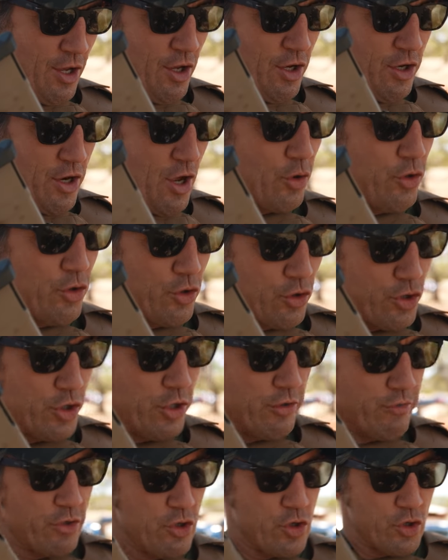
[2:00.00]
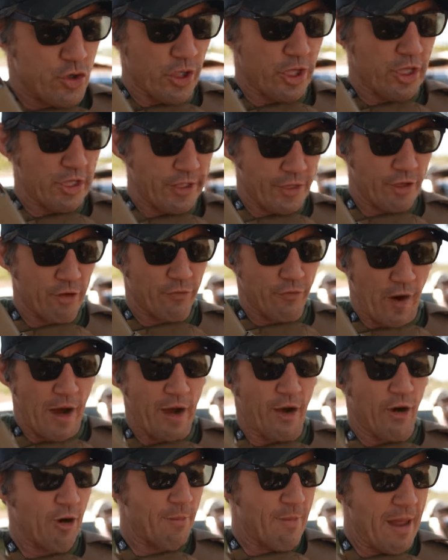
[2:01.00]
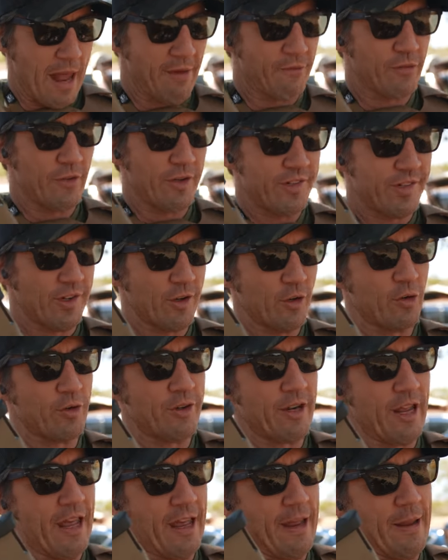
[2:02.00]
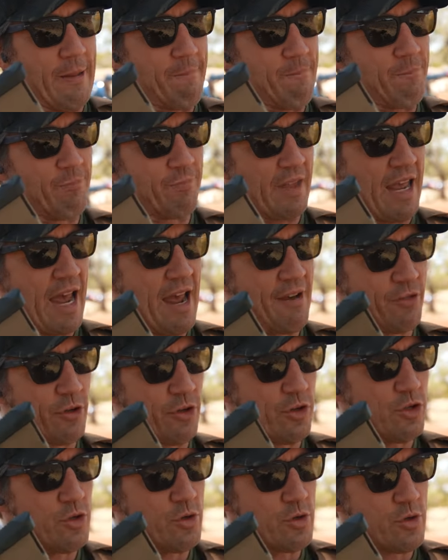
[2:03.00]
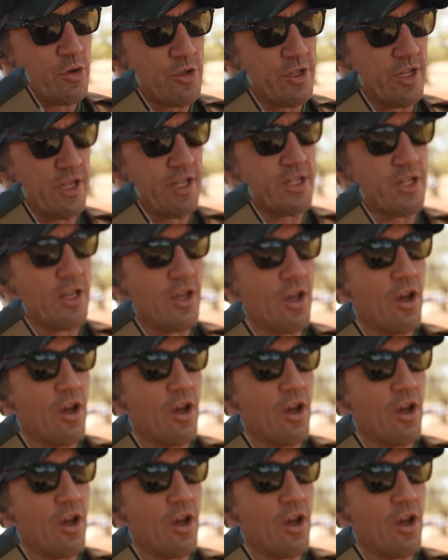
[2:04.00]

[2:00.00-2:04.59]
No, you should you should clean your firearm every single day after you use it,